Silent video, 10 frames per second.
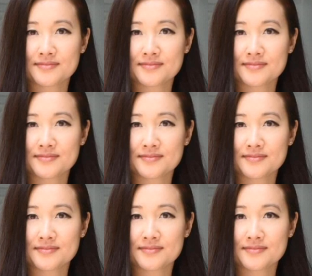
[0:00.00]

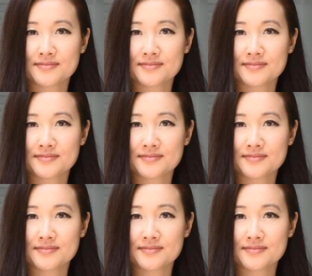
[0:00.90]

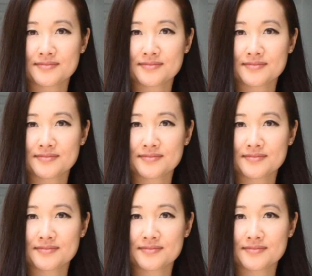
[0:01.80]

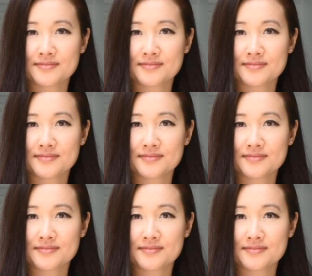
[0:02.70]

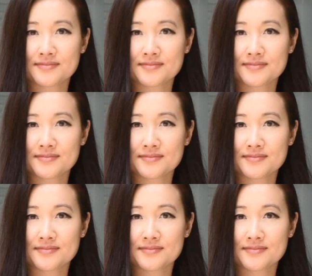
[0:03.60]

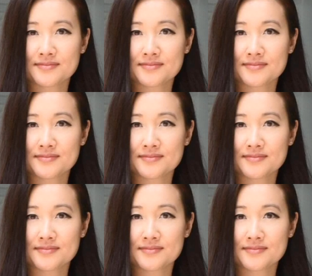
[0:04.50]
This is a still picture; no speech is visible.